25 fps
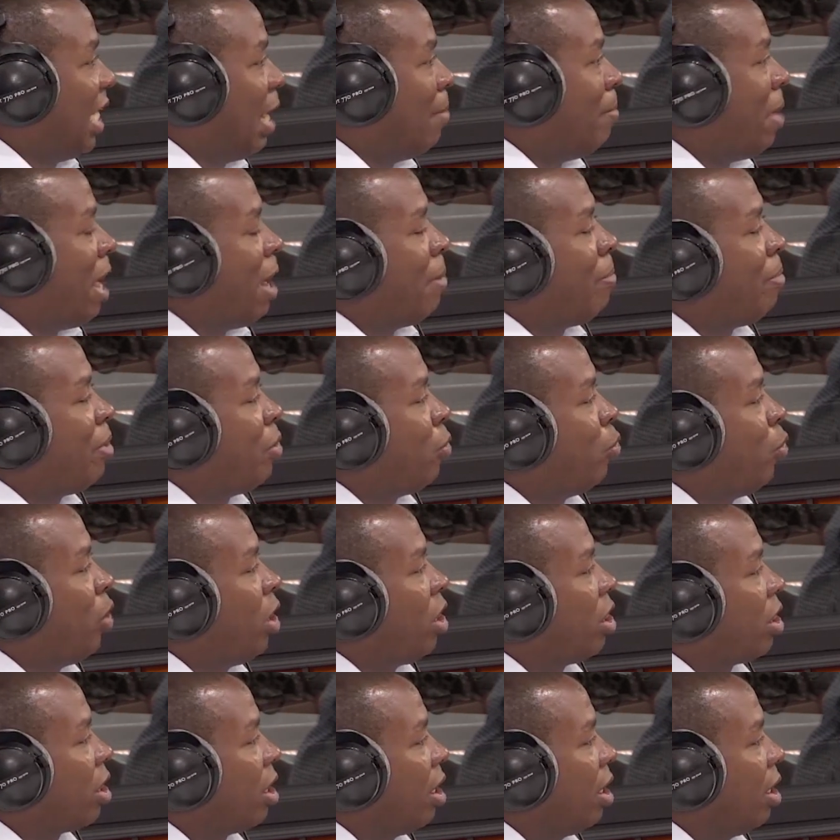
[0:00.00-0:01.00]
I'm happy
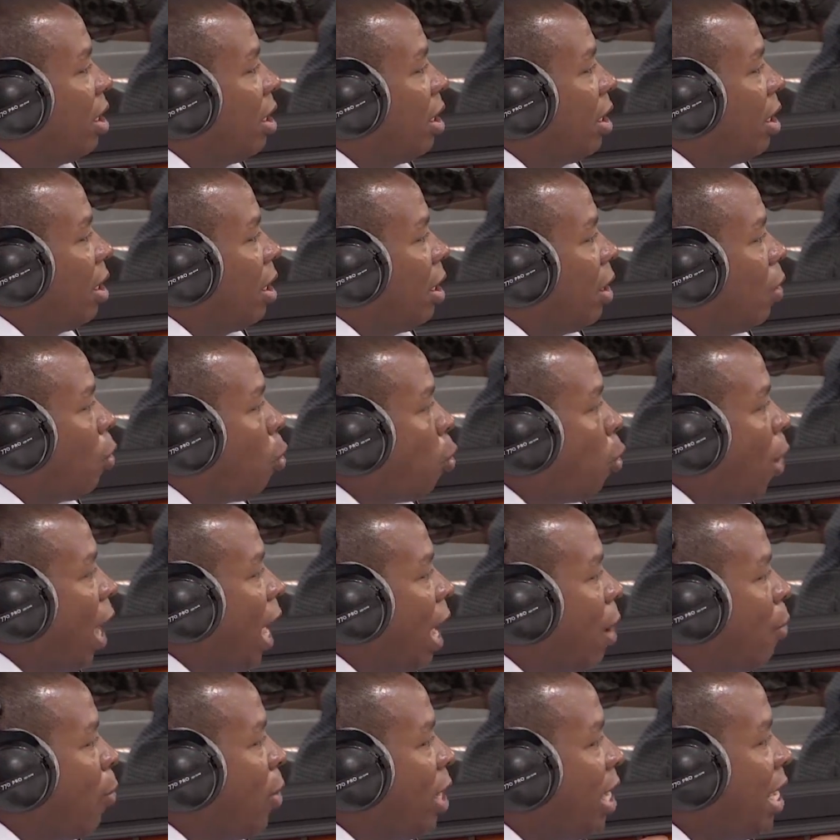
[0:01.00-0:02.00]
with
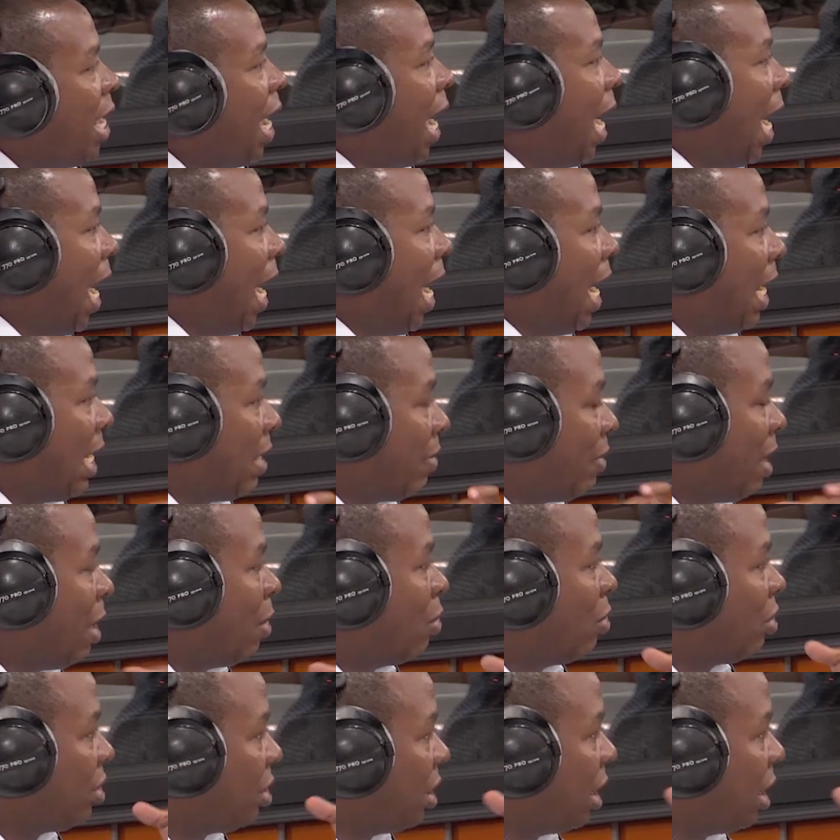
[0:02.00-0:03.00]
where we are at around